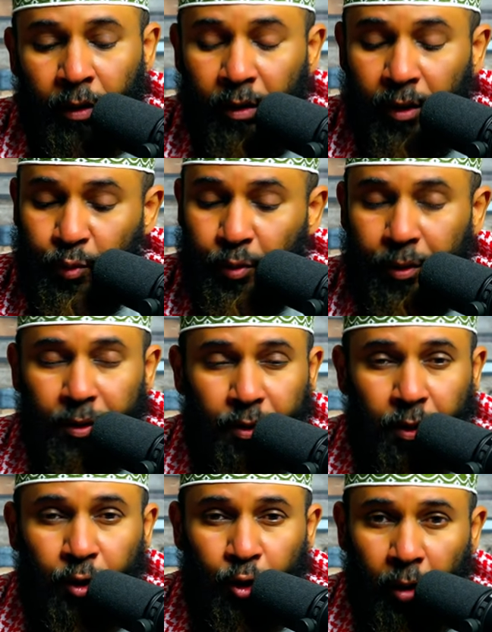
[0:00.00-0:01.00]
This one is
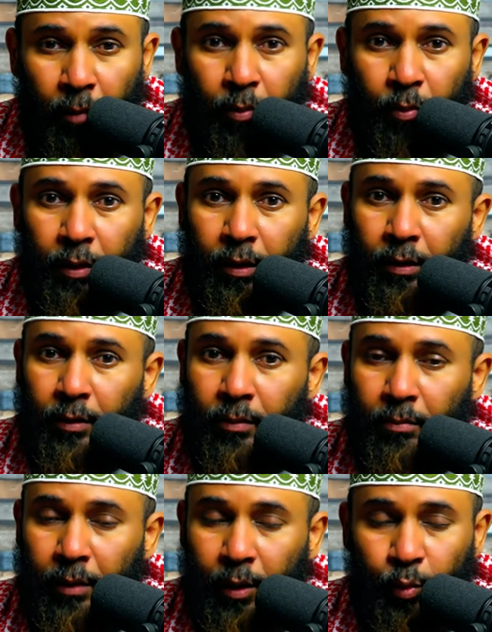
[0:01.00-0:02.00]
a top one
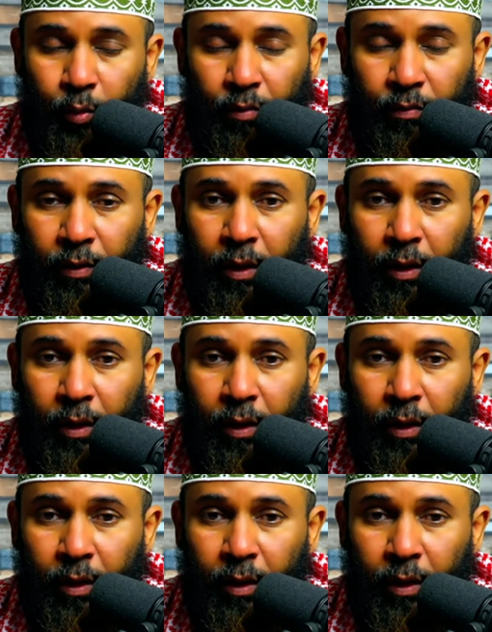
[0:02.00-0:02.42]
by the will of